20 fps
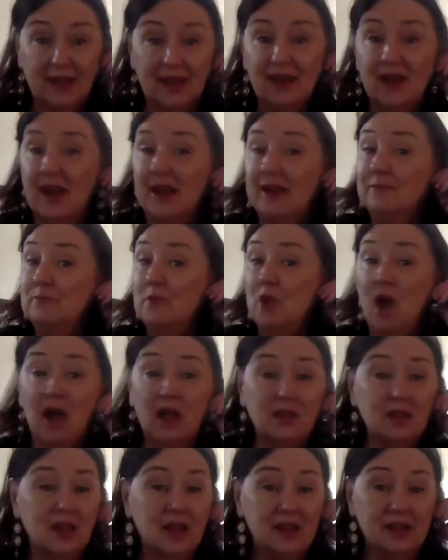and I'm
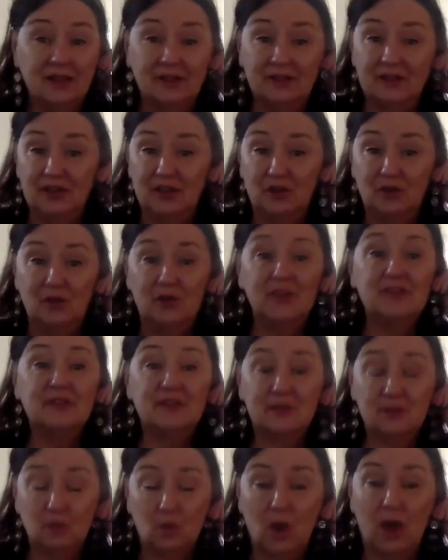not lying to you, this
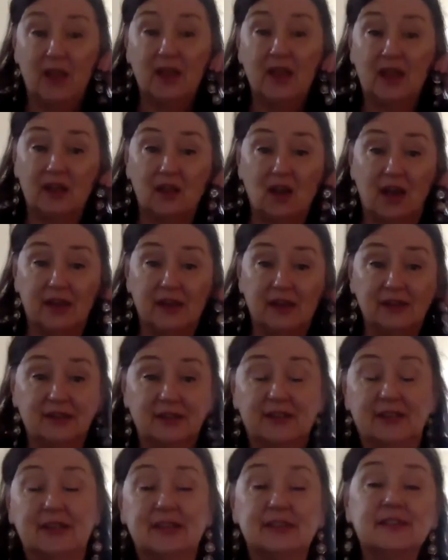is why I got into
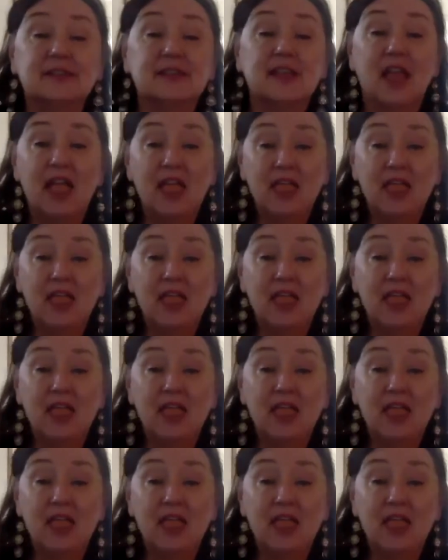this.